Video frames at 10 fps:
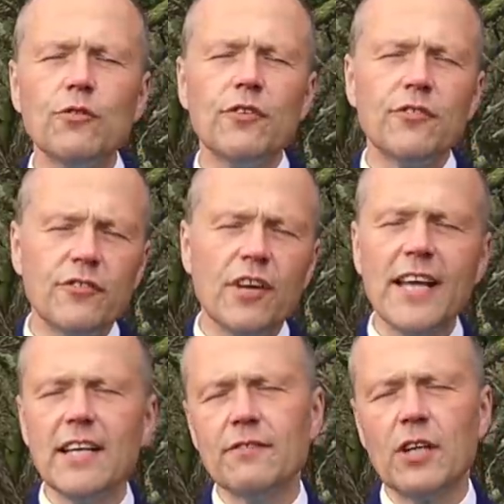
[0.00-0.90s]
the
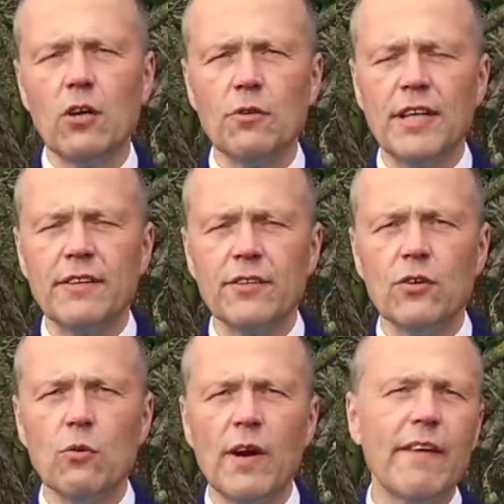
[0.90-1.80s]
style of clothing that
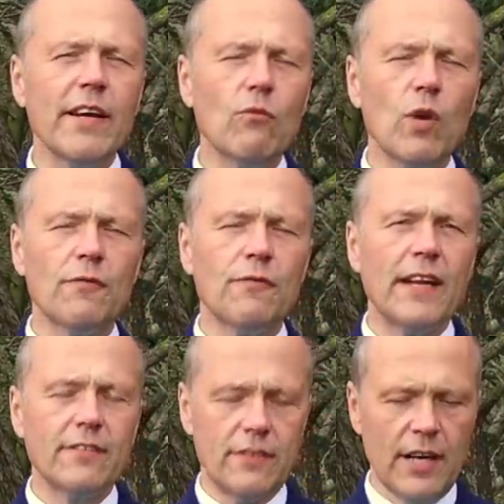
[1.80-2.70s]
you're wearing will
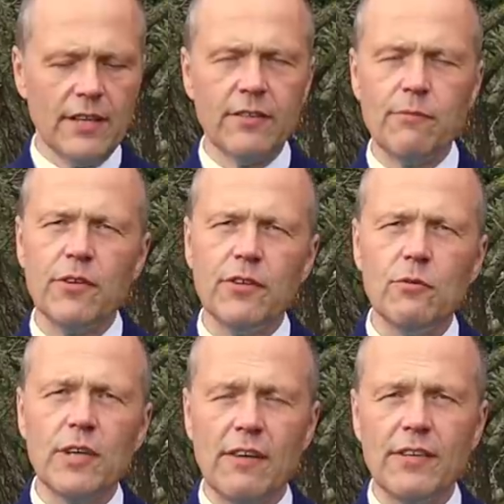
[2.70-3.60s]
affect the items that
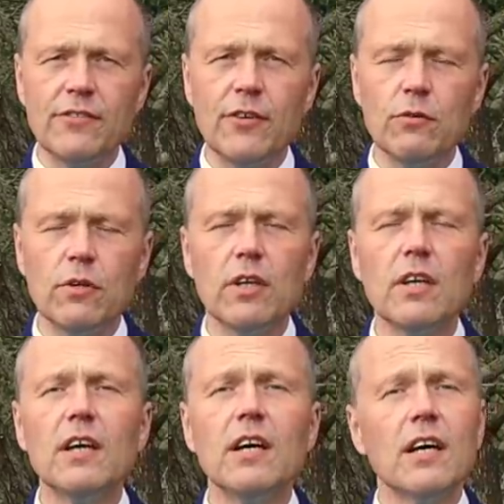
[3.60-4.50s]
you carry too.
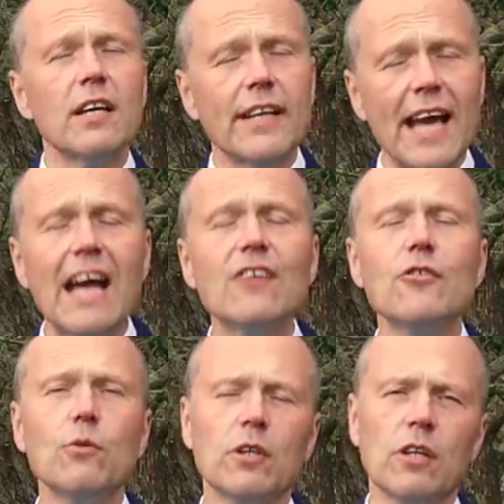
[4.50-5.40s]

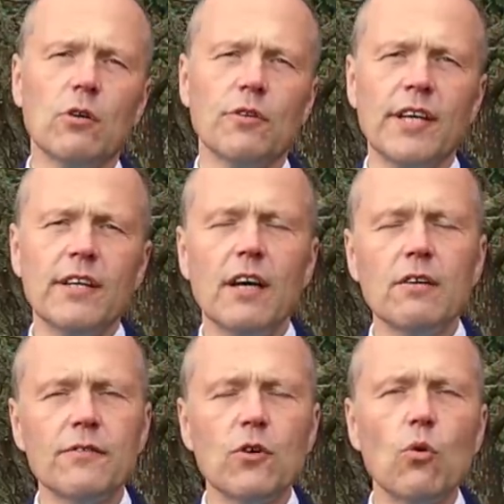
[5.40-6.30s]
Casual clothing are,
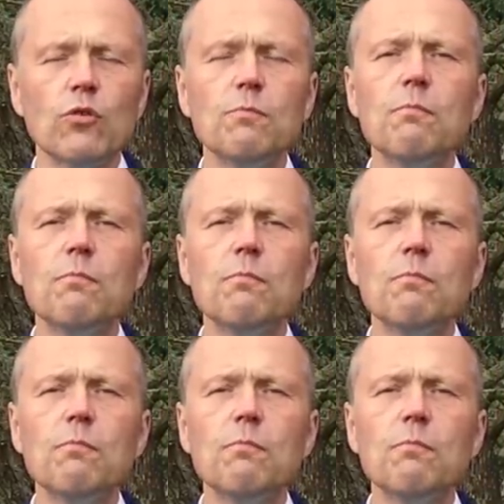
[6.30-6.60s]
of course,